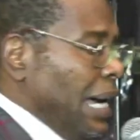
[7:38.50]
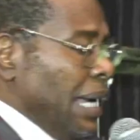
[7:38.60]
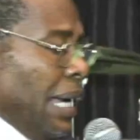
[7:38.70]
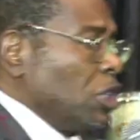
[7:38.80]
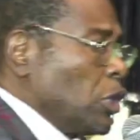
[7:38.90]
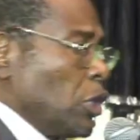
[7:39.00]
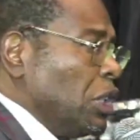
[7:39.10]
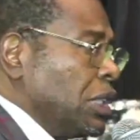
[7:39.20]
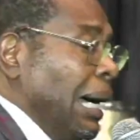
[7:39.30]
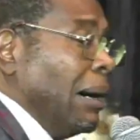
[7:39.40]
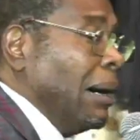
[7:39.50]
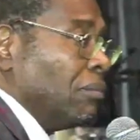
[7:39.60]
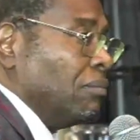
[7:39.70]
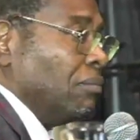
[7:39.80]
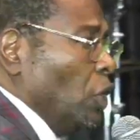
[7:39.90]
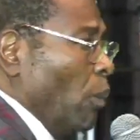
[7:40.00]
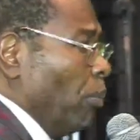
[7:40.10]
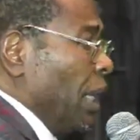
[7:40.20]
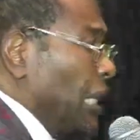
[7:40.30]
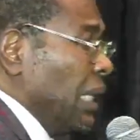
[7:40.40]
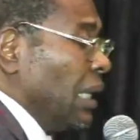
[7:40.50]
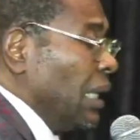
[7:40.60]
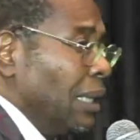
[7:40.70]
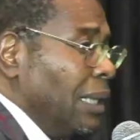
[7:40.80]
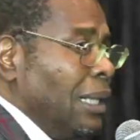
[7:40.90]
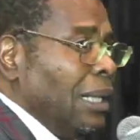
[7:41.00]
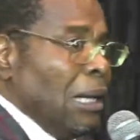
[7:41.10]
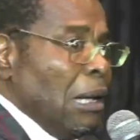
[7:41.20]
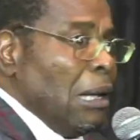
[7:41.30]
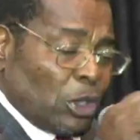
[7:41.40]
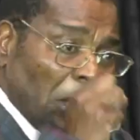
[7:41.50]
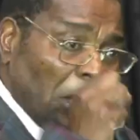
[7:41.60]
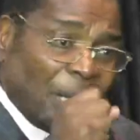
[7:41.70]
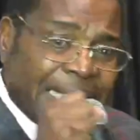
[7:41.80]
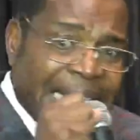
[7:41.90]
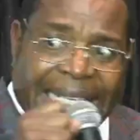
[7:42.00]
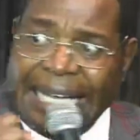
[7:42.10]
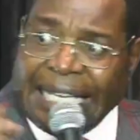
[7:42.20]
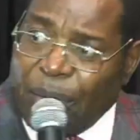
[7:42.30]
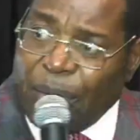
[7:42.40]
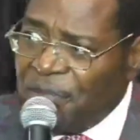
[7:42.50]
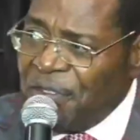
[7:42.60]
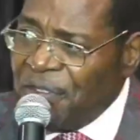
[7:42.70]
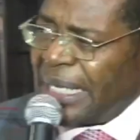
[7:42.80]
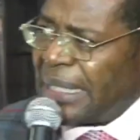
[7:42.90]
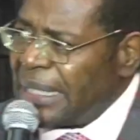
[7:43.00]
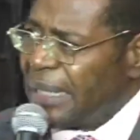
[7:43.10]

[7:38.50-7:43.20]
it was a small town, no big deal. But when they were attacking Ai, they were defeated.